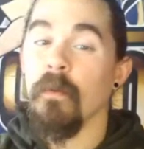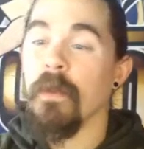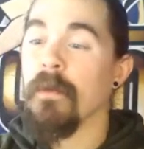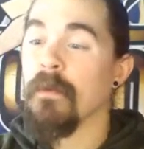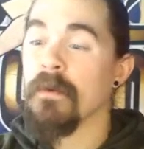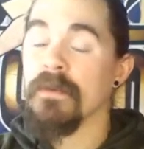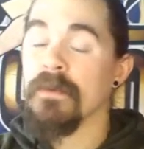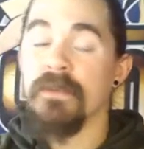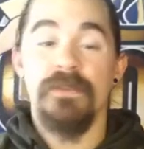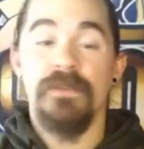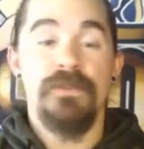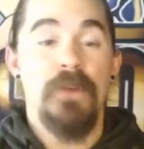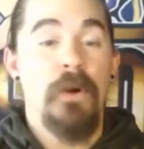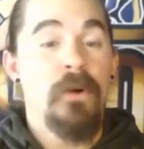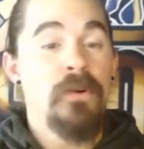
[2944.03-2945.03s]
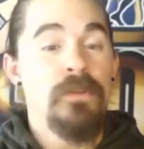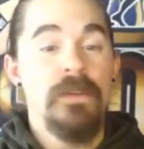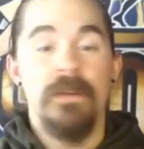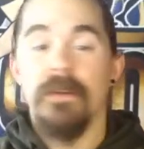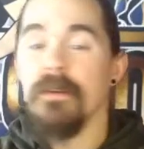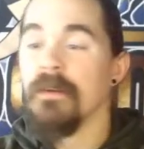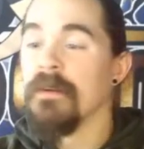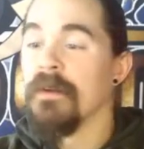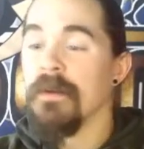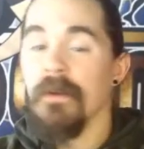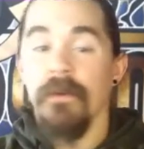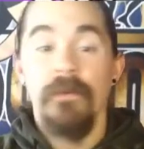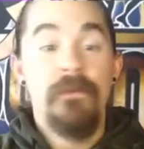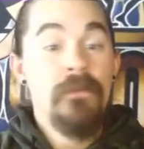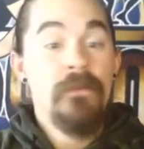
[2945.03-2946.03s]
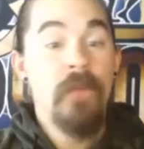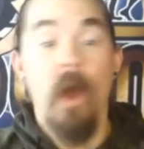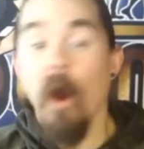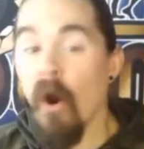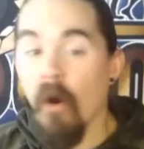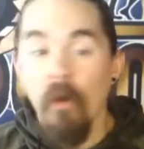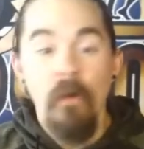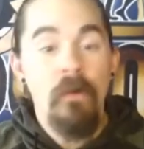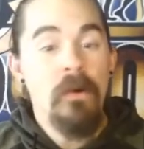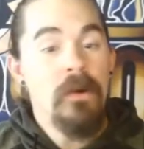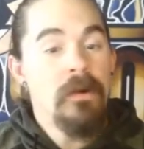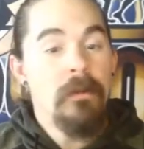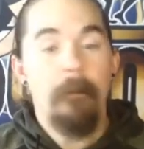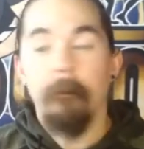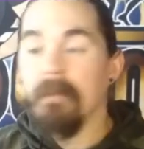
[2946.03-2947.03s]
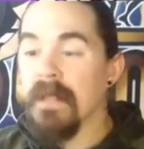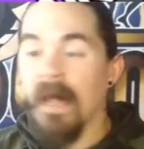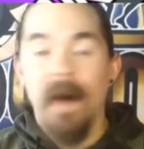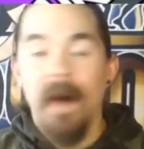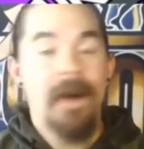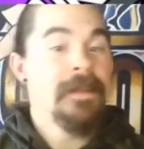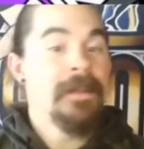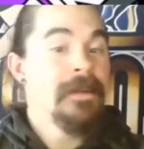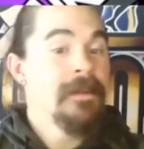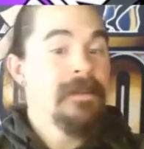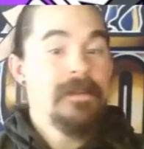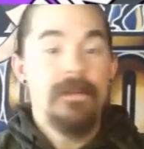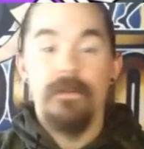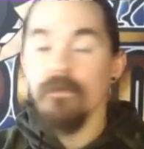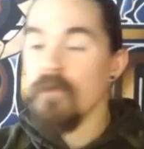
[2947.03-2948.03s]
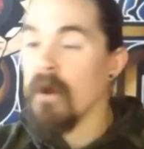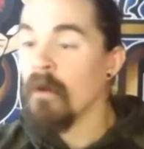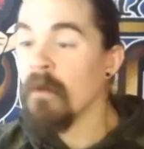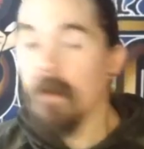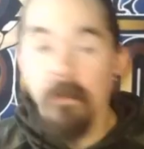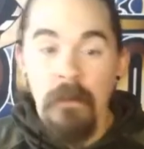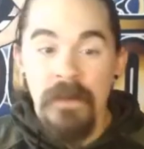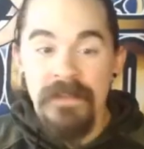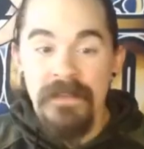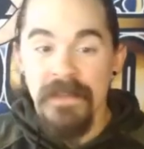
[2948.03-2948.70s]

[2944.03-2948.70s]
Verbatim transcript: we were told no blood. No one was